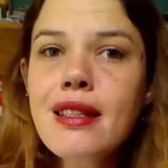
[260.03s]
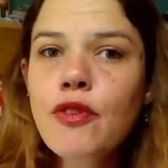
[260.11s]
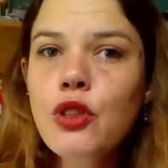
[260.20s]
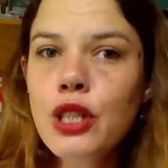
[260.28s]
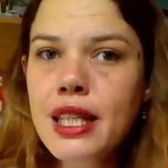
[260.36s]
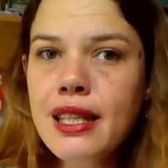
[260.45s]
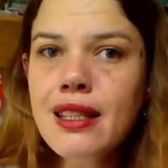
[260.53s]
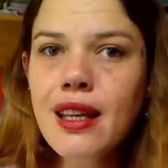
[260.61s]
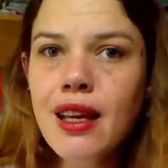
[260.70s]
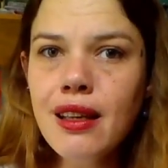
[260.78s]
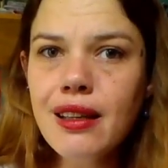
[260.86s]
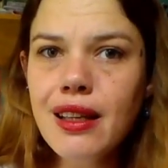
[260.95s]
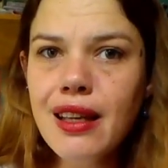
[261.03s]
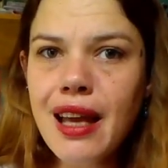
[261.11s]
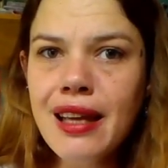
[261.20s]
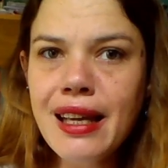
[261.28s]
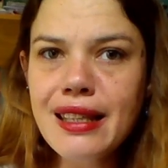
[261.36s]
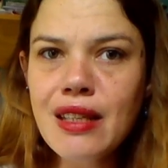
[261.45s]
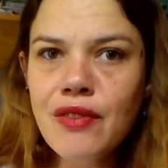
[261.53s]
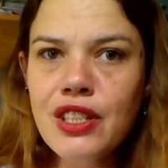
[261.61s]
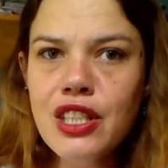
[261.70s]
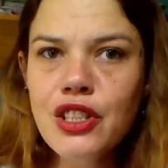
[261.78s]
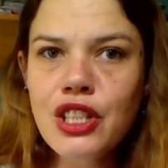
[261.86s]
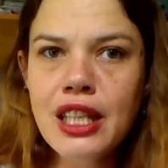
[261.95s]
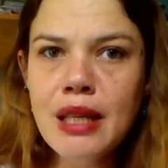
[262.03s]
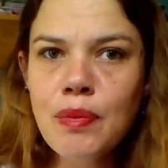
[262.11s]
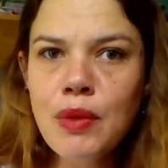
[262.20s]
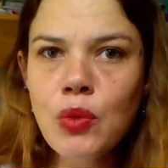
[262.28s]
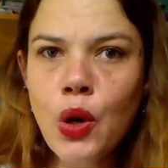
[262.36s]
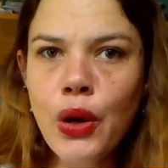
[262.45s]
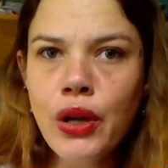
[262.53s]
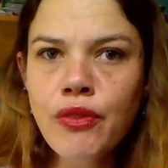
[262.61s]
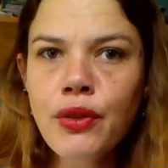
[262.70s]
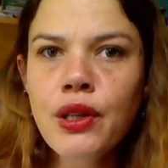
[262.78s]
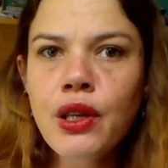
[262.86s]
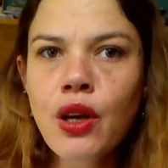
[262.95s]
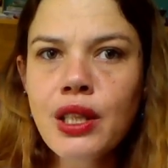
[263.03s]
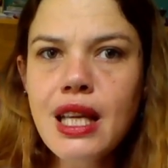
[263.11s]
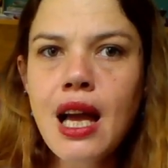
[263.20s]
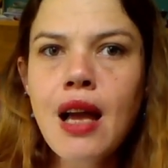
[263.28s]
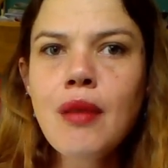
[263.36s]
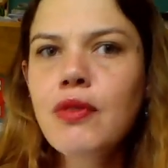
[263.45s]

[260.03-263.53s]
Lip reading: if you need an activity to keep them going for a long time,